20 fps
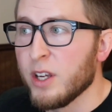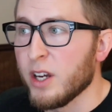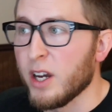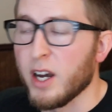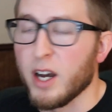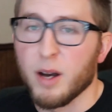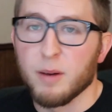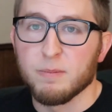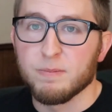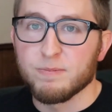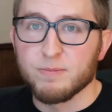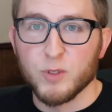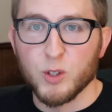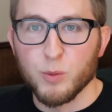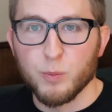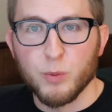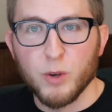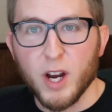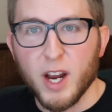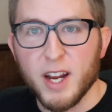um,
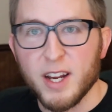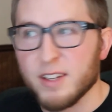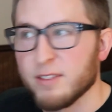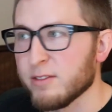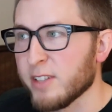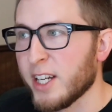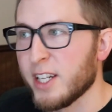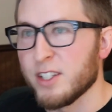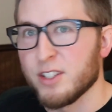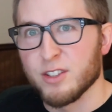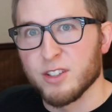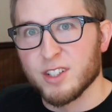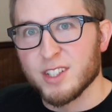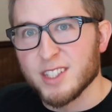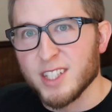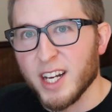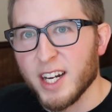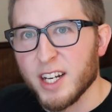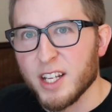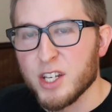you're bright, right, and you're
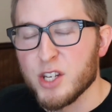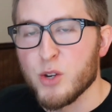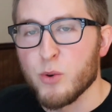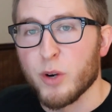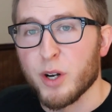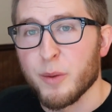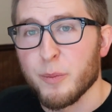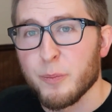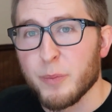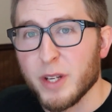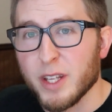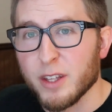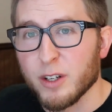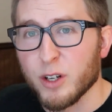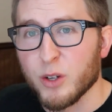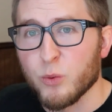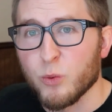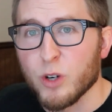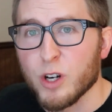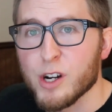excited, and you want to be
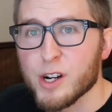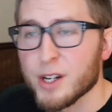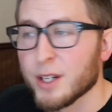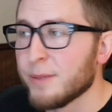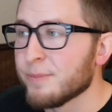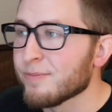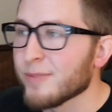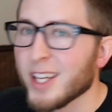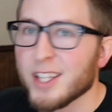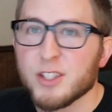there and work,